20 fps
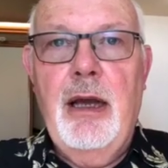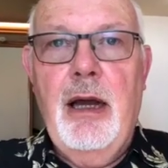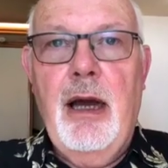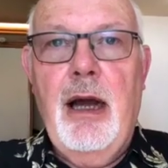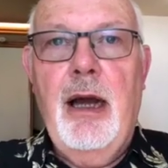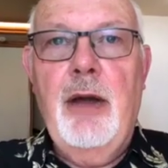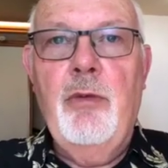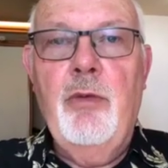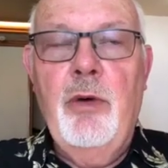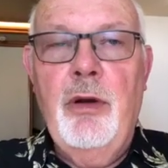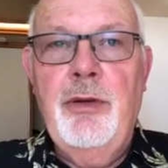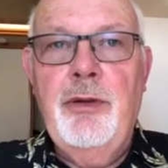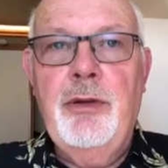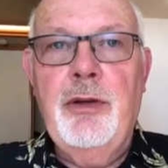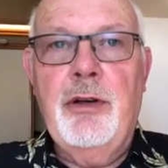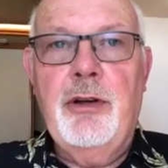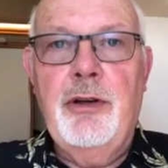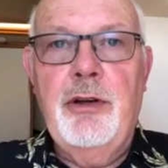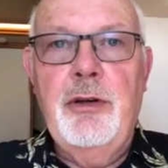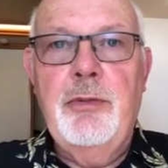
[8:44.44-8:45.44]
I want
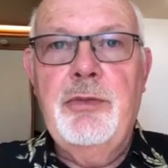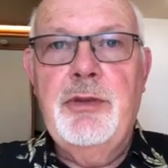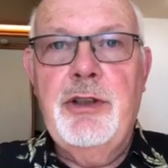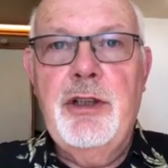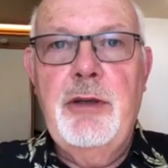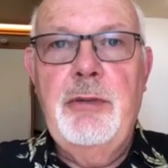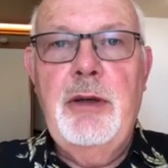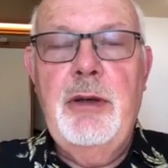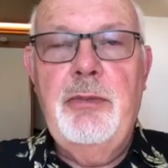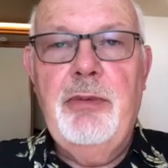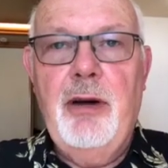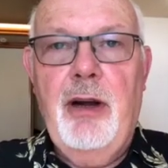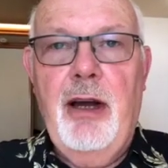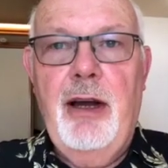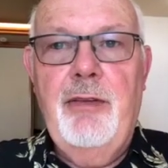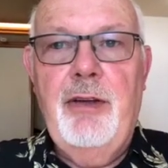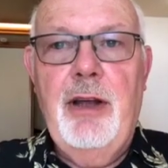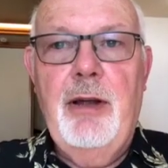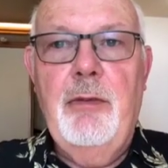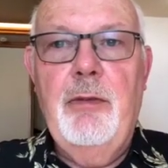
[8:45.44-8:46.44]
the group to be
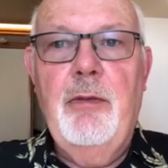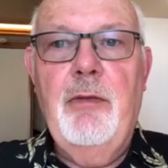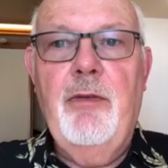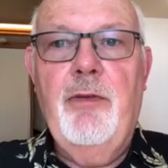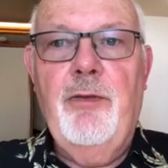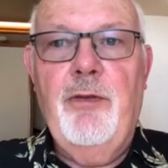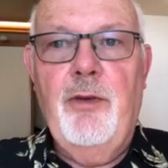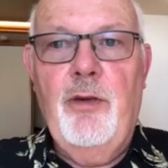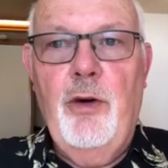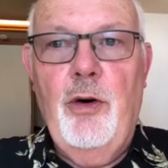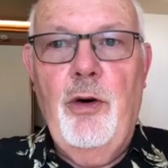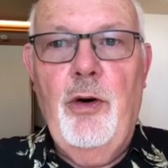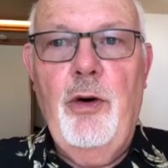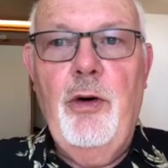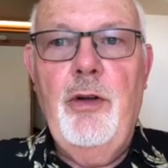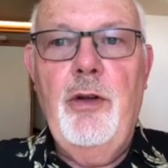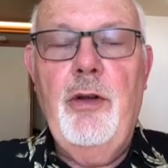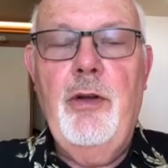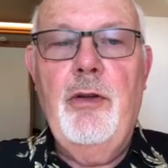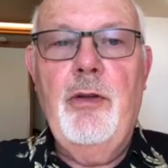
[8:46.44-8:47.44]
private
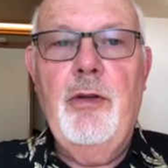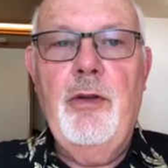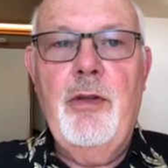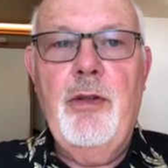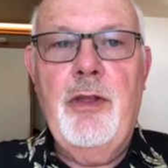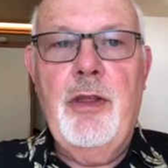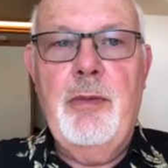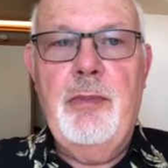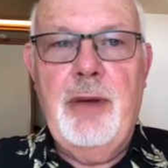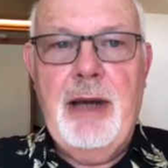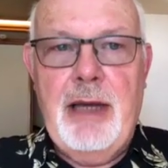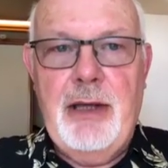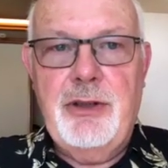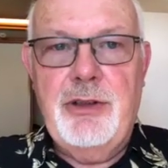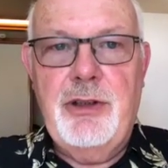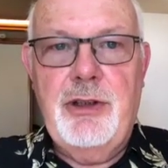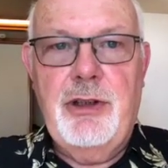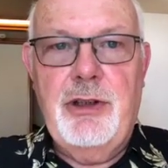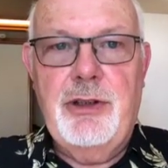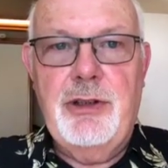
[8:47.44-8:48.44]
for the
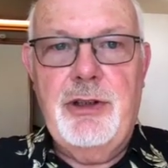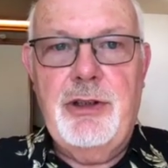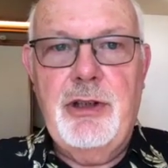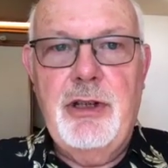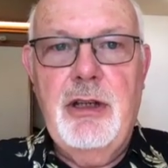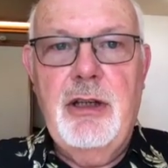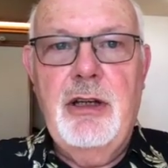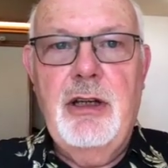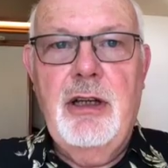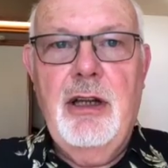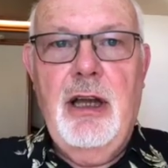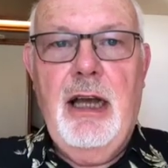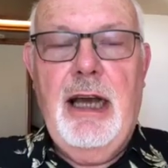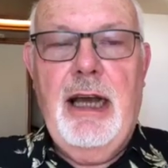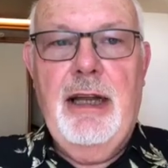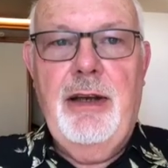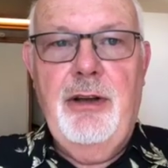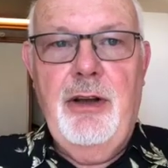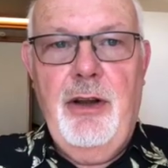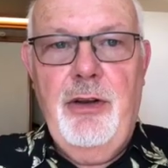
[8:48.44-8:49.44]
passengers
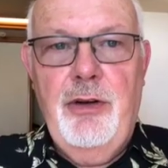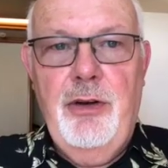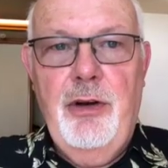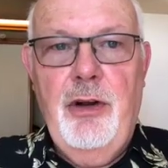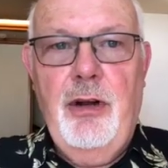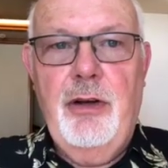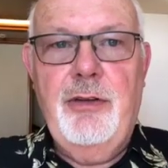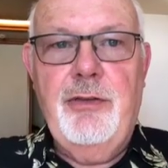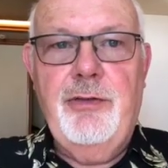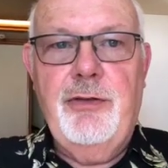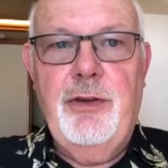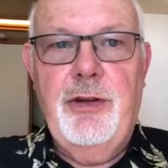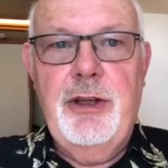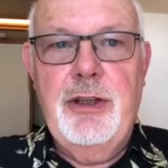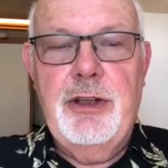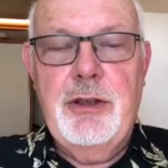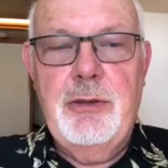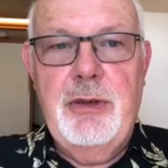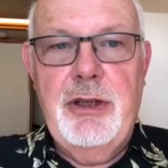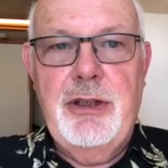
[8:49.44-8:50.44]
and not for
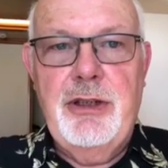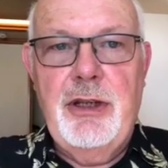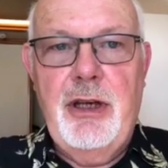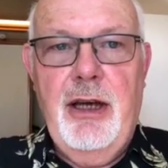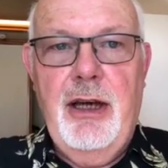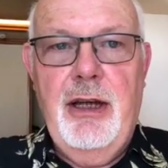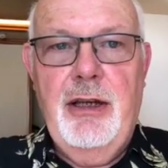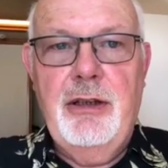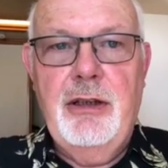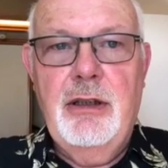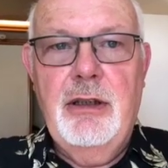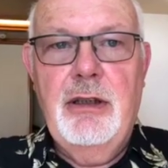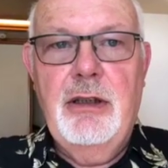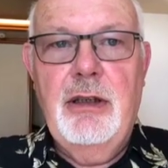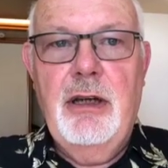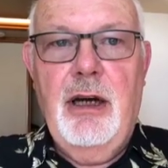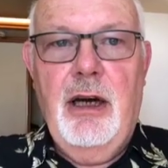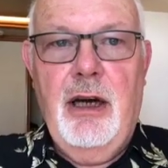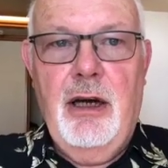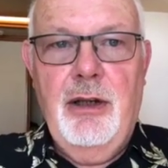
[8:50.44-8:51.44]
it to be shared
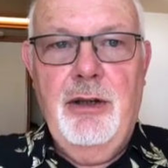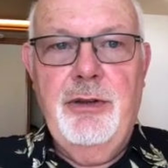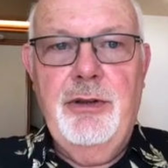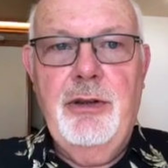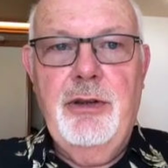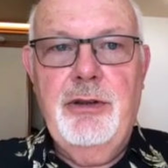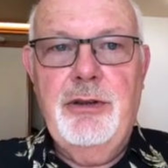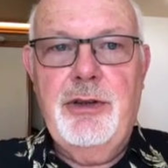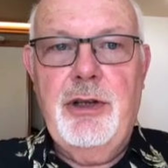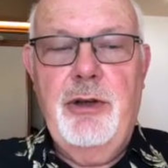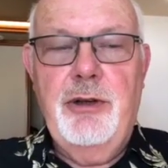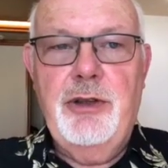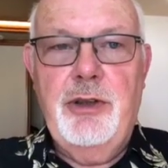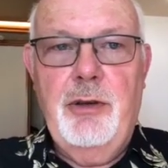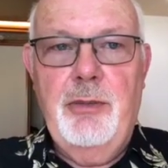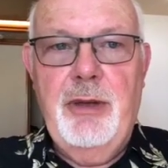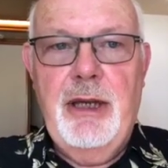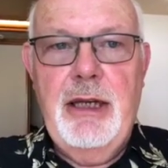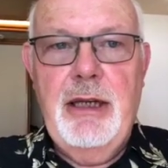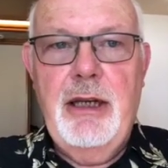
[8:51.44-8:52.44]
on social
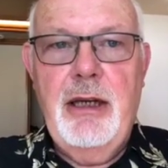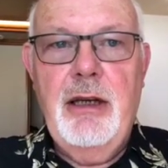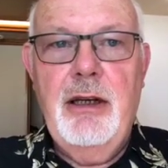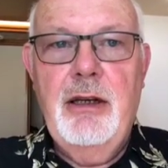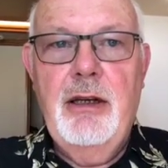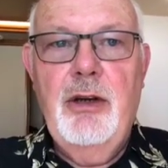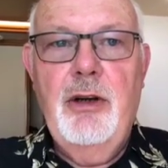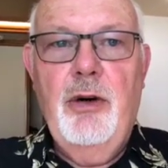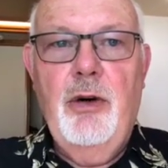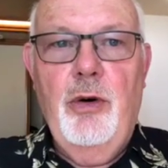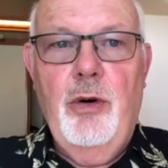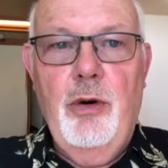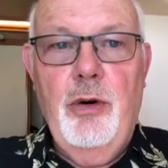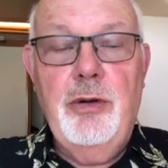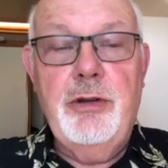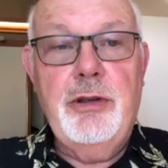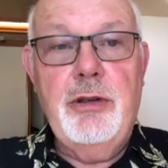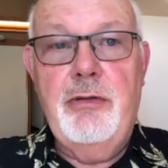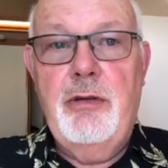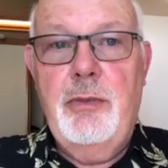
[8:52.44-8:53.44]
media or
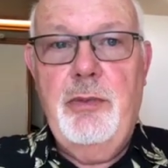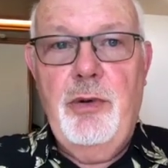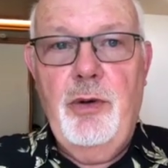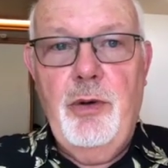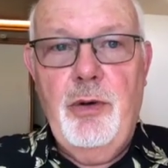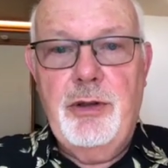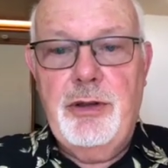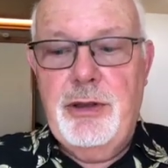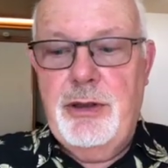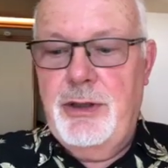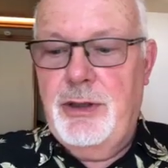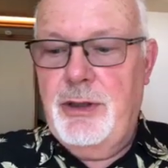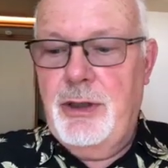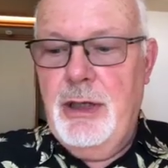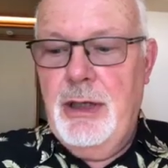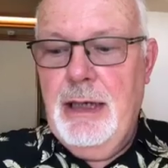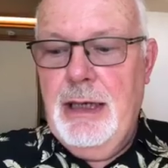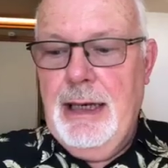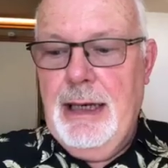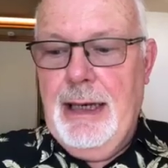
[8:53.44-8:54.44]
to reporters.
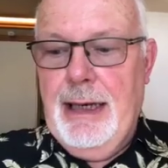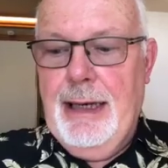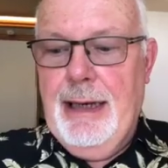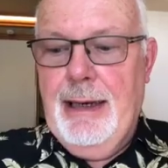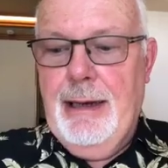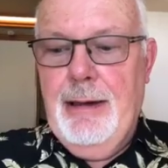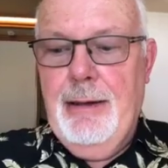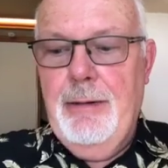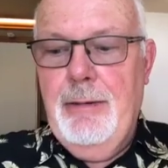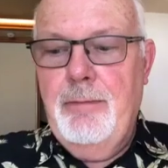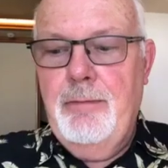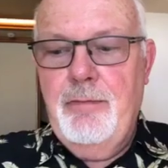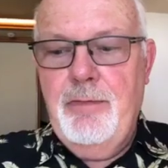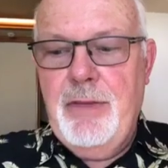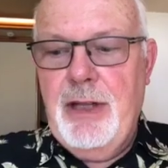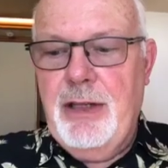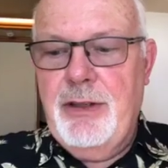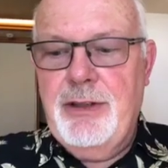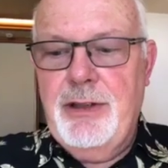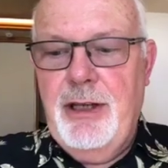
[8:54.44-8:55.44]
Uh,
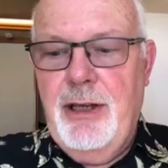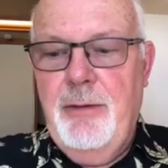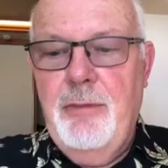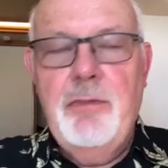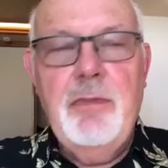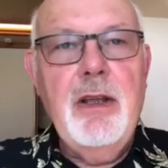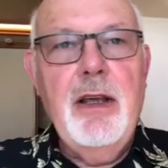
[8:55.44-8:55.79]
that's it.